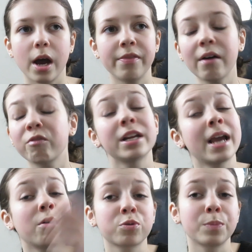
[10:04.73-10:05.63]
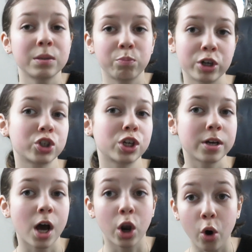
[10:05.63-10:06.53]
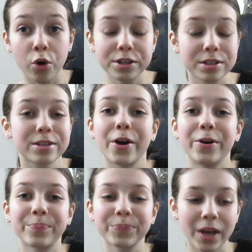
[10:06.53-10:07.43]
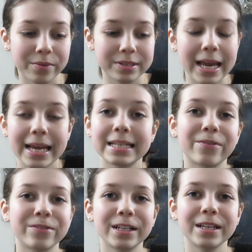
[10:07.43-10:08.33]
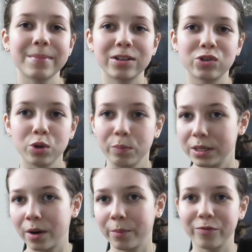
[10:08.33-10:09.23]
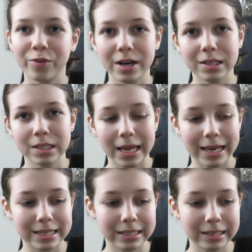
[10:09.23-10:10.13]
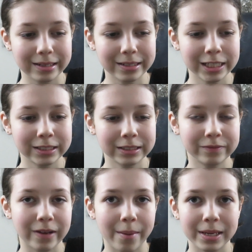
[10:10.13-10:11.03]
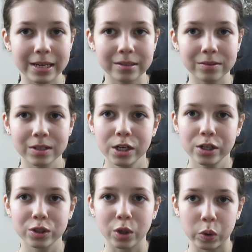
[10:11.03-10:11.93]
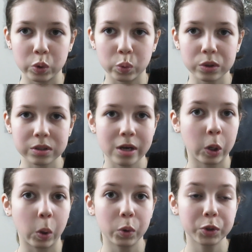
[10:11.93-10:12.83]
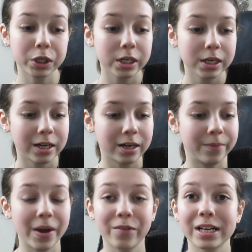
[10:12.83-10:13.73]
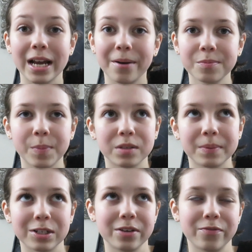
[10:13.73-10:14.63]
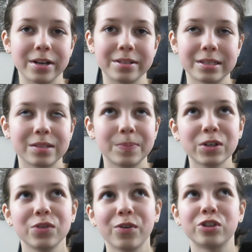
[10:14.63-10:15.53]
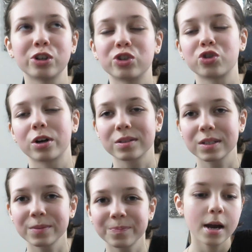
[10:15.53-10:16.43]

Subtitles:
And that really helps my depression a lot. So I would say definitely make sure you meet up with friends and like family and socials a lot. That really helps, but especially friends you can trust.